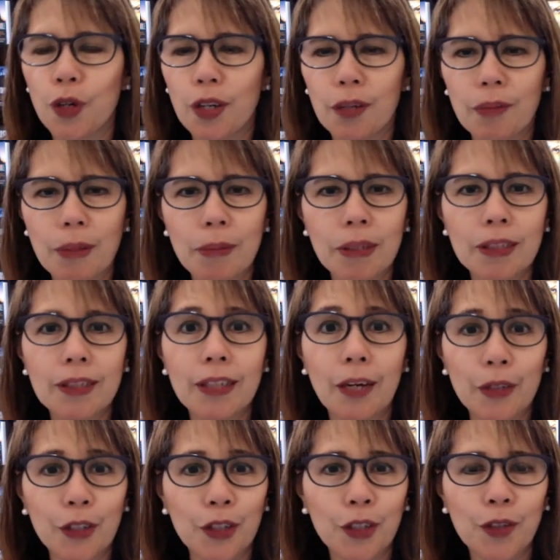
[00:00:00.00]
maybe it's now in
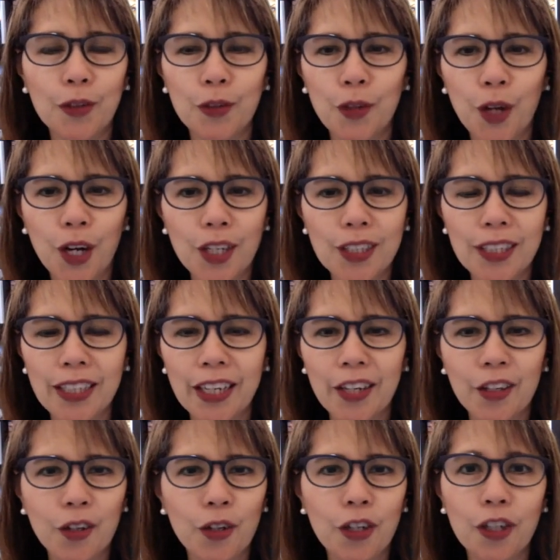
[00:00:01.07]
your closet
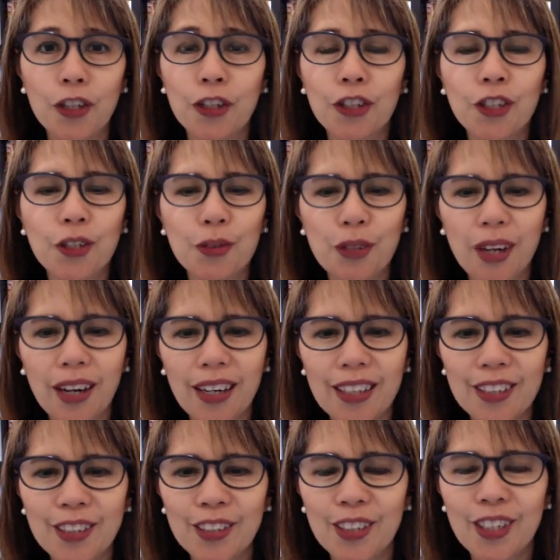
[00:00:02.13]
area or in your
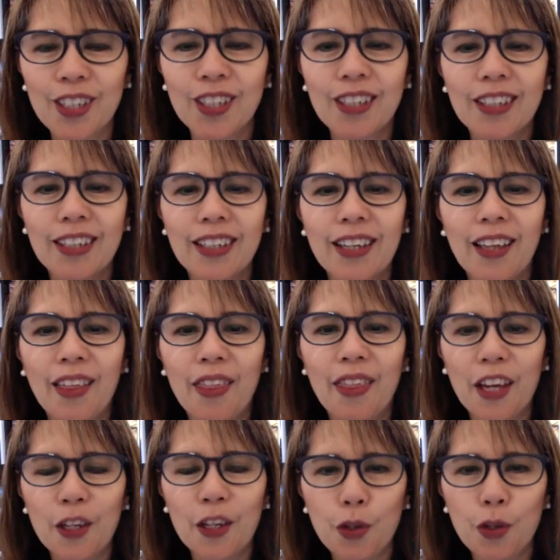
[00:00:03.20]
garage
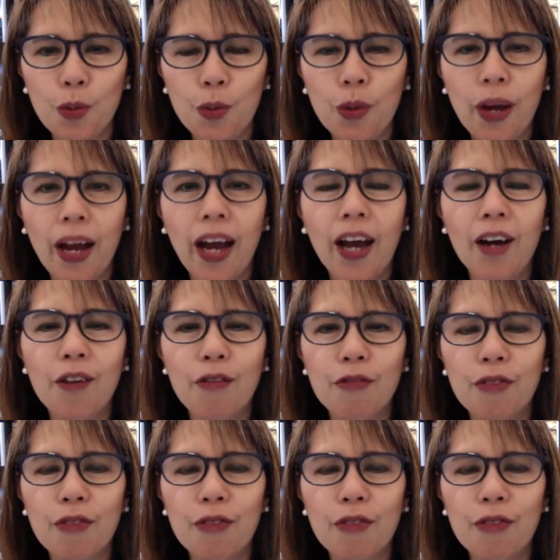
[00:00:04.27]
that you have